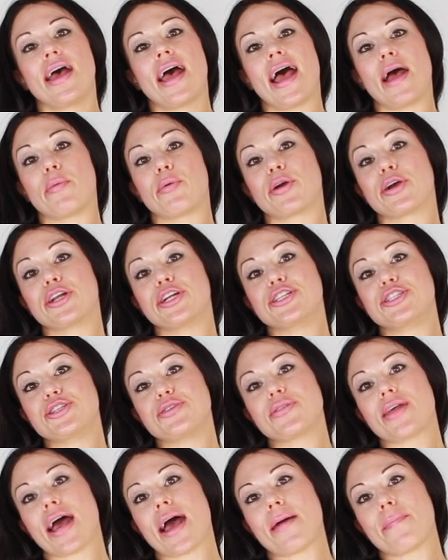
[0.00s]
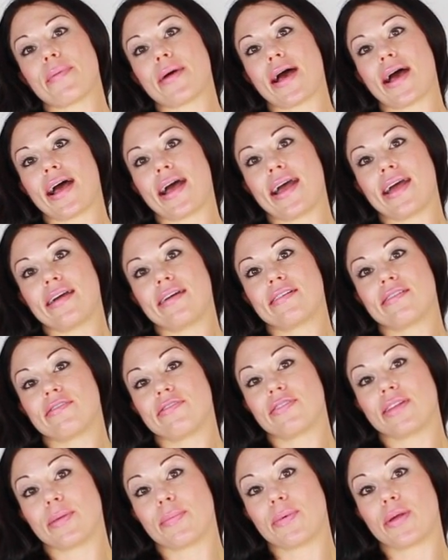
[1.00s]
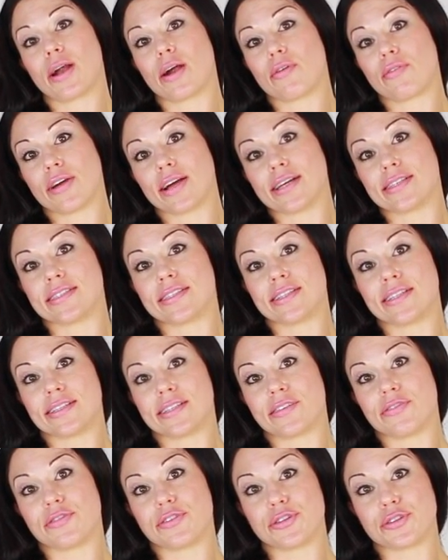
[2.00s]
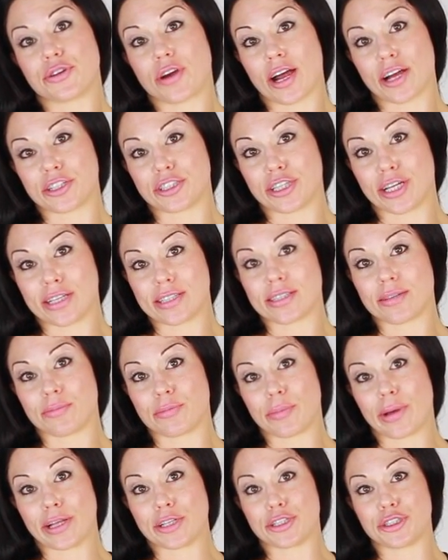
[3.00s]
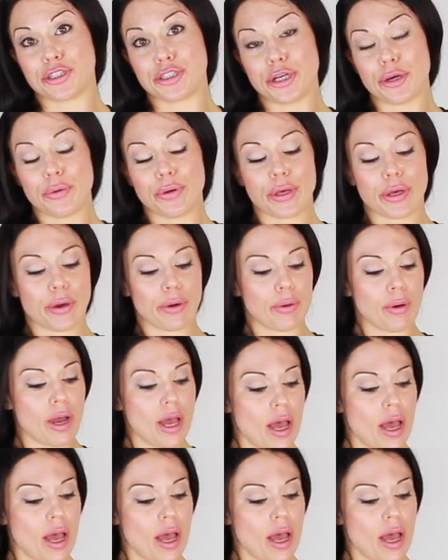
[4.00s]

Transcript: And we're gonna do that by flipping our wrists in different directions. I'm about to show you.